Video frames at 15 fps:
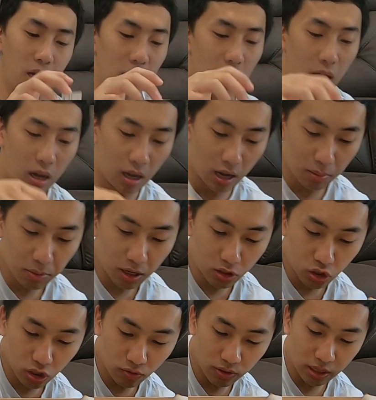I'm not
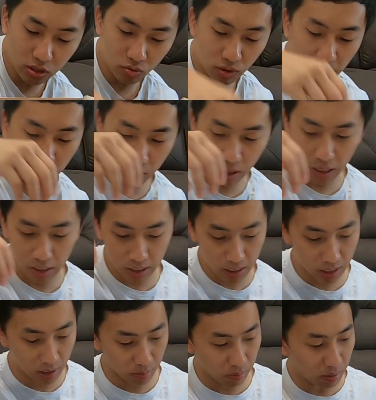sure if that's right or not,
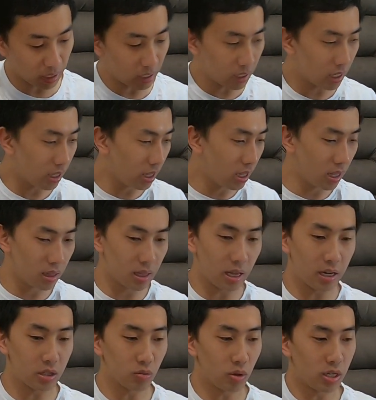but
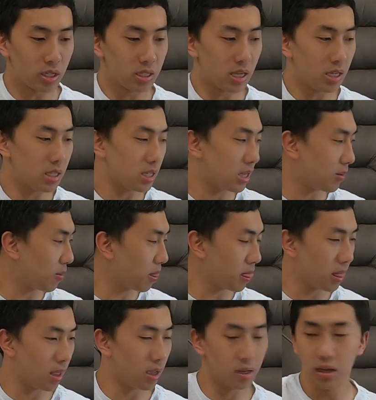that is what it says.
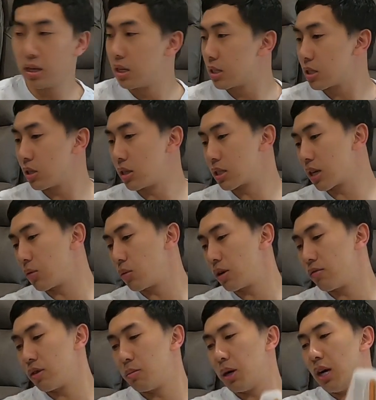So let's get rid
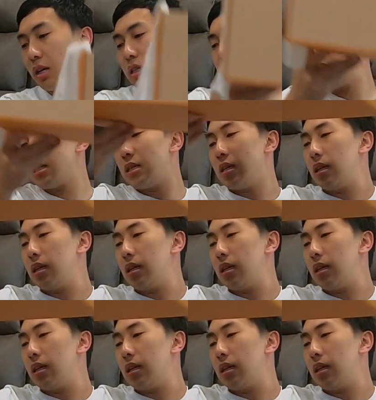of the box.